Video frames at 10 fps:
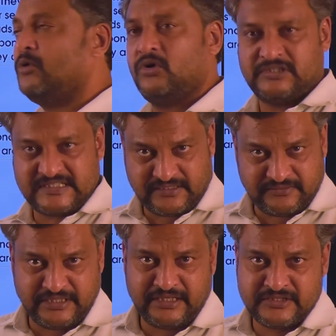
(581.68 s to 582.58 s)
both
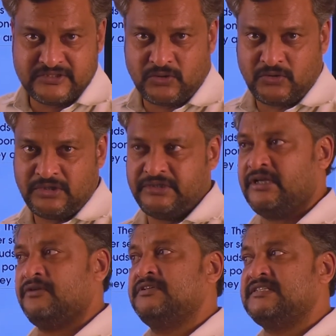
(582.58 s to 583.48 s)
7 years old. They
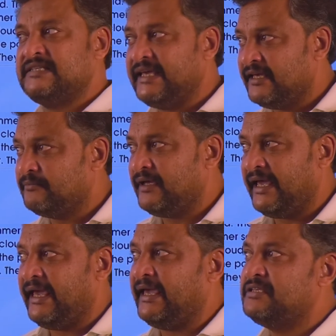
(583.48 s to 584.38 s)
are of the same
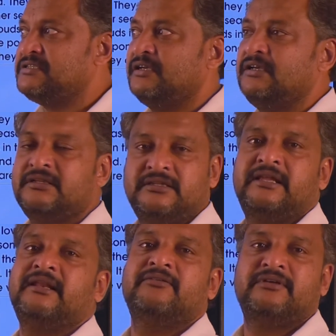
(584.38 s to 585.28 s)
age.
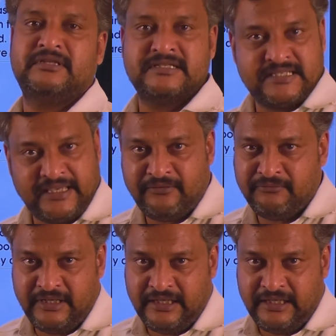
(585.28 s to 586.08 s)
They live in the same